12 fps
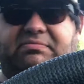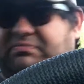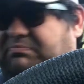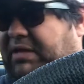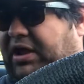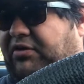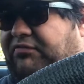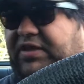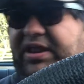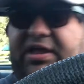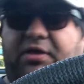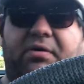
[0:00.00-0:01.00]
better
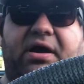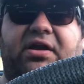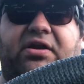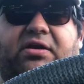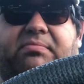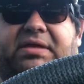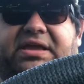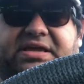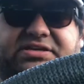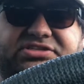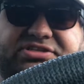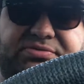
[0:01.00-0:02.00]
video on her
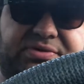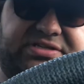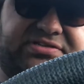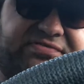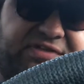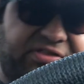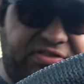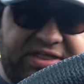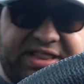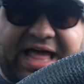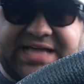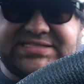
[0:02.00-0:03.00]
because she was filthy
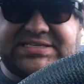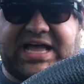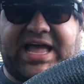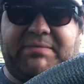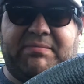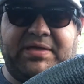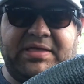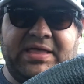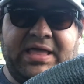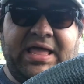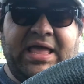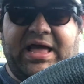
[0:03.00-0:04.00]
last time.
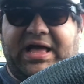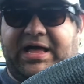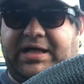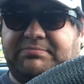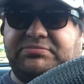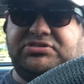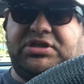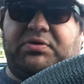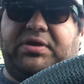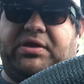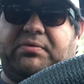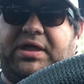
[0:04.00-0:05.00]
So
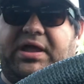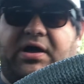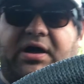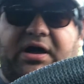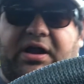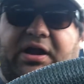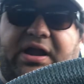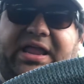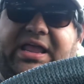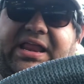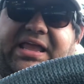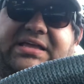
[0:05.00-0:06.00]
here we are.
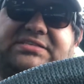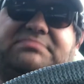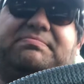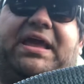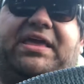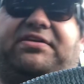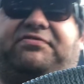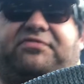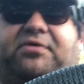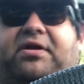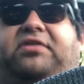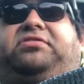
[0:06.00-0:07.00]
It is May the
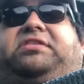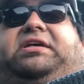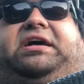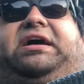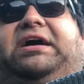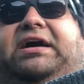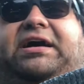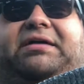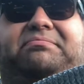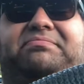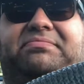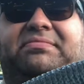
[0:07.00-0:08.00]
4th.
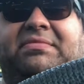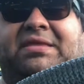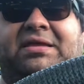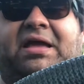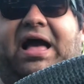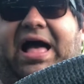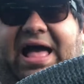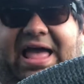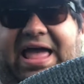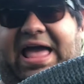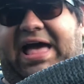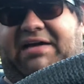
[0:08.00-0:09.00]
I
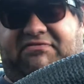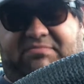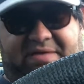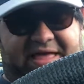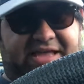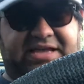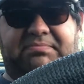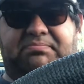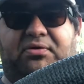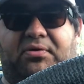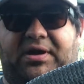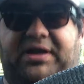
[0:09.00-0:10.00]
have my
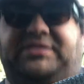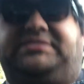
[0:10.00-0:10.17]
Porg